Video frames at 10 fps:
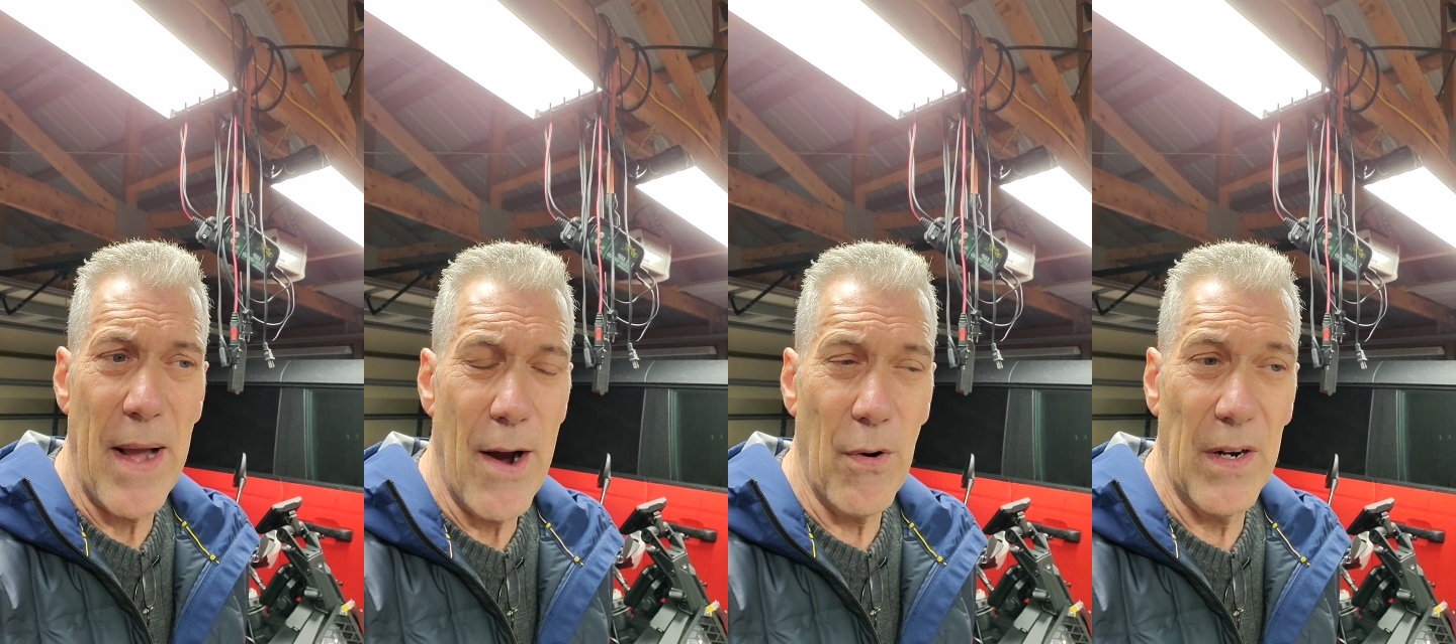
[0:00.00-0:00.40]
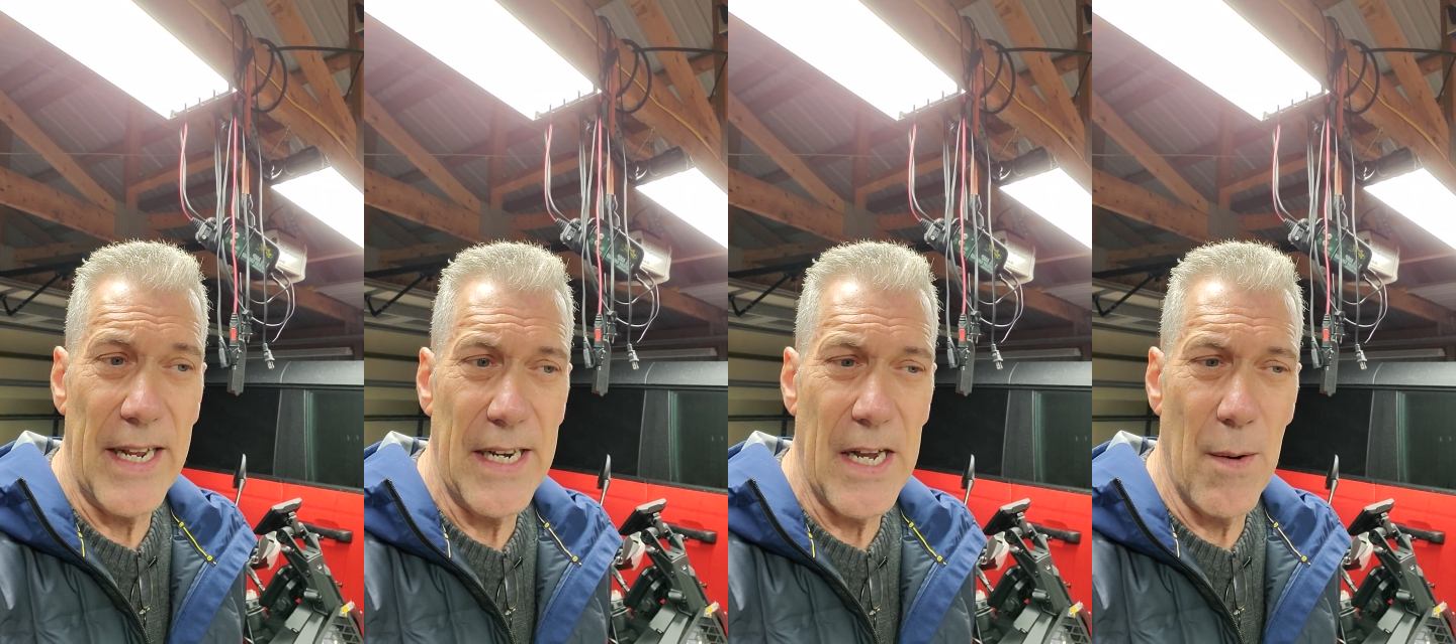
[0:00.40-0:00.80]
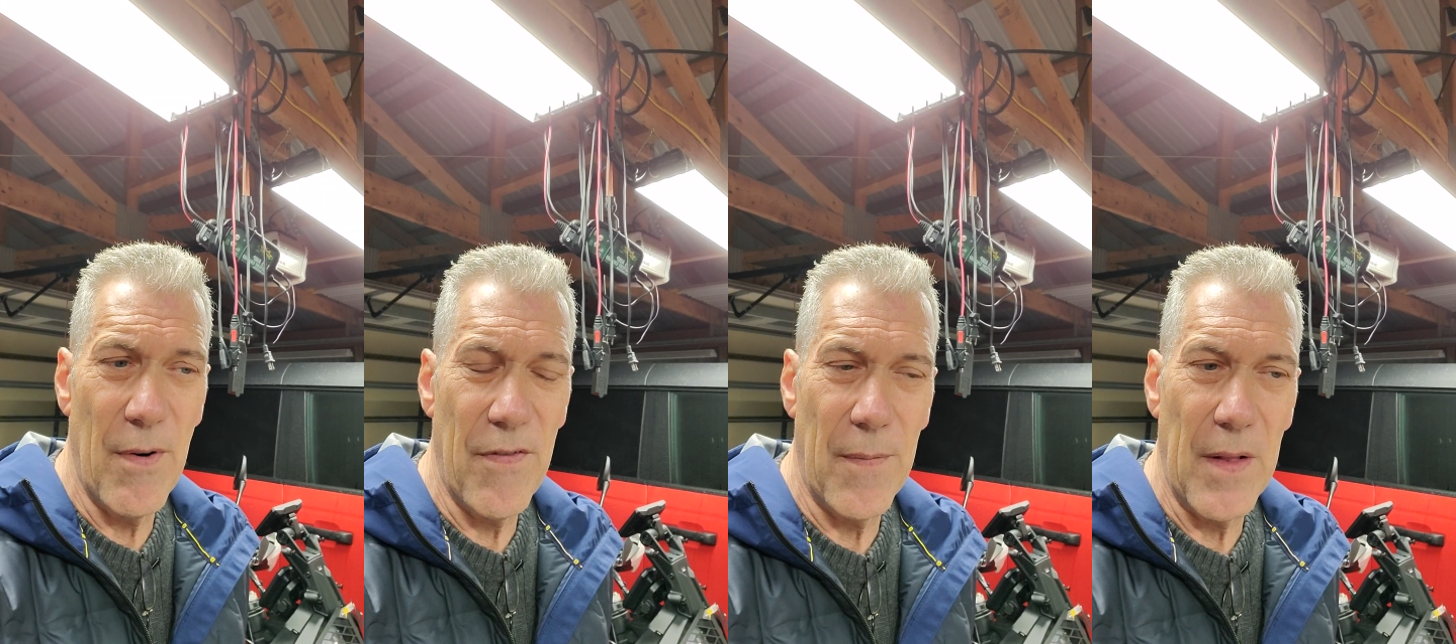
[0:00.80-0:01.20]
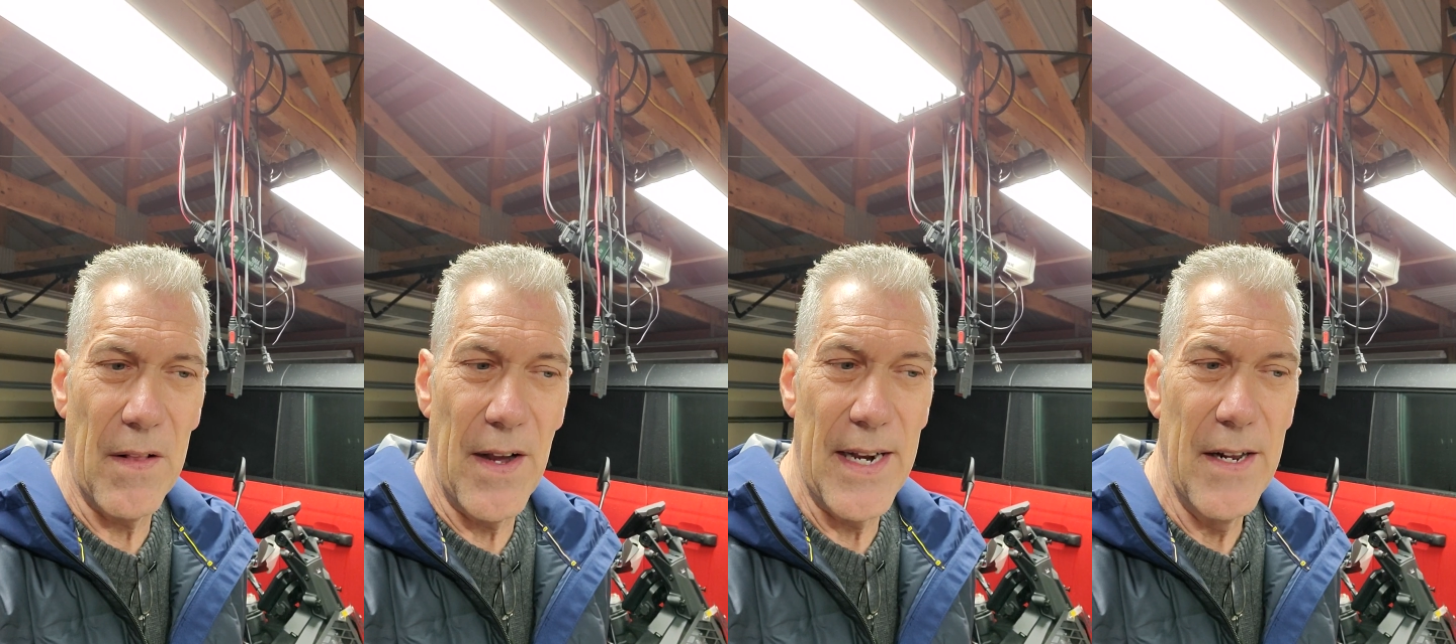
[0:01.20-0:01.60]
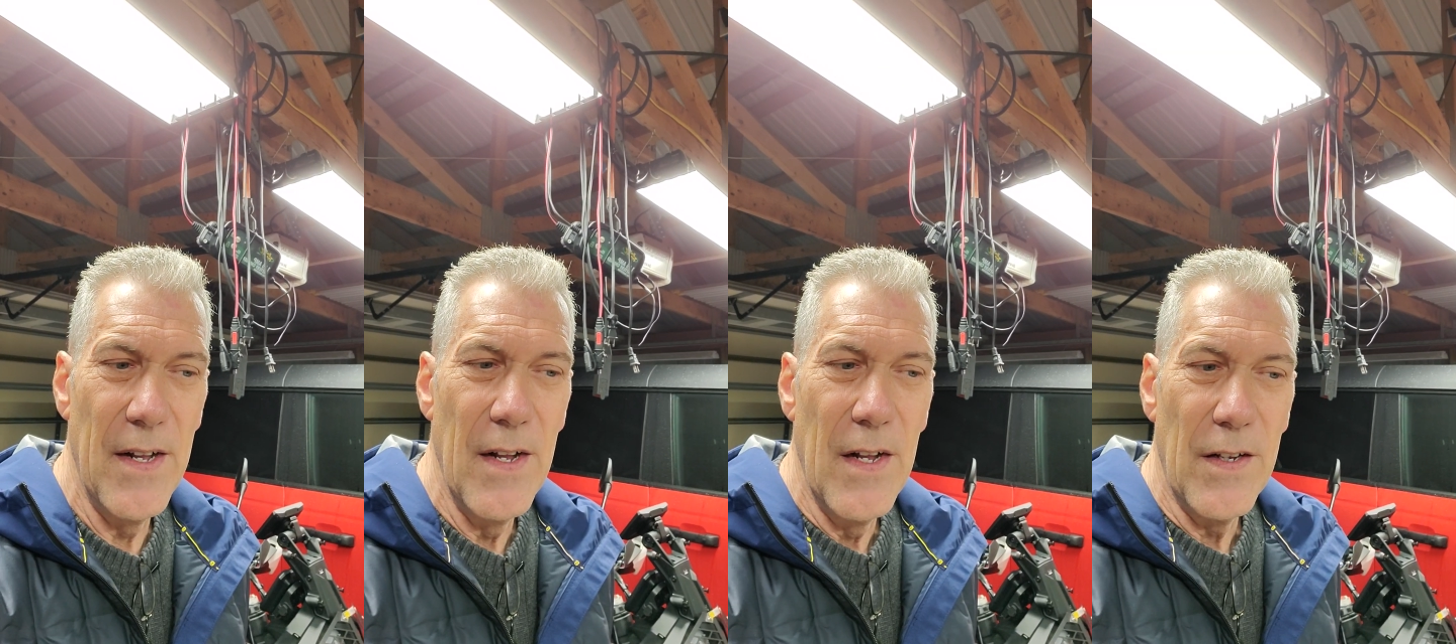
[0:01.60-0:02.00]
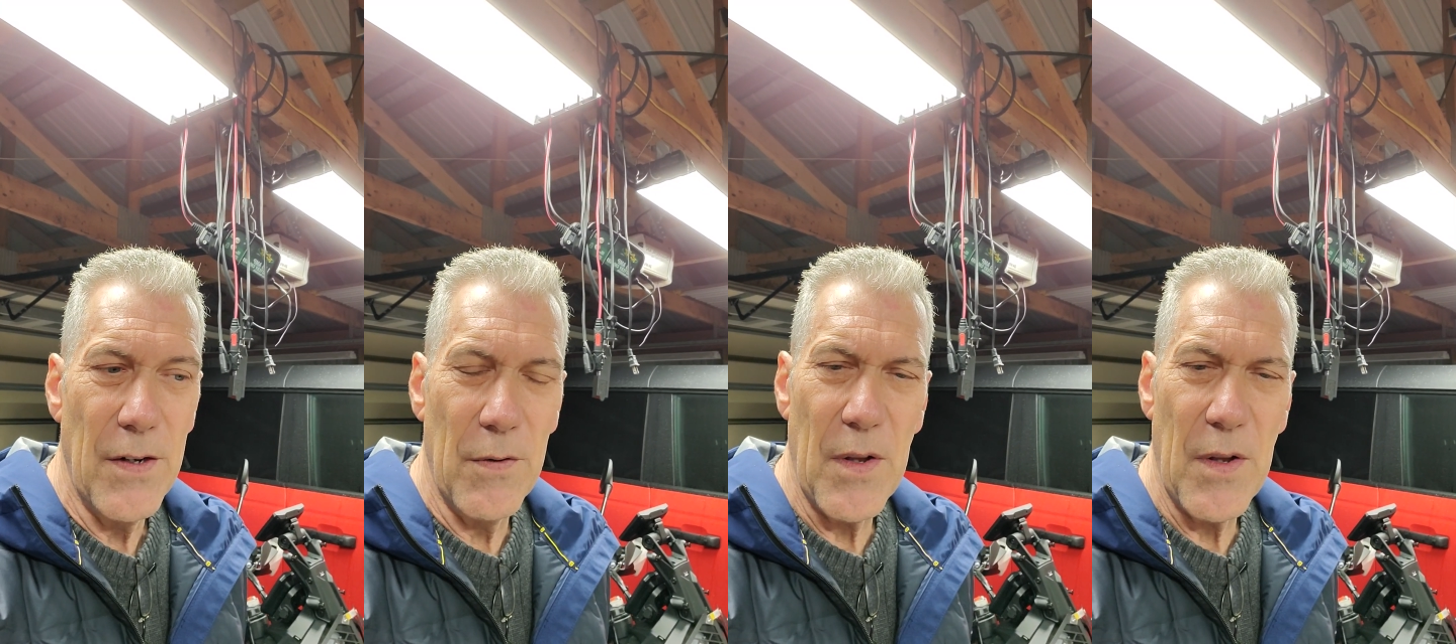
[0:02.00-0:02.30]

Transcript: power lead coming from the light. So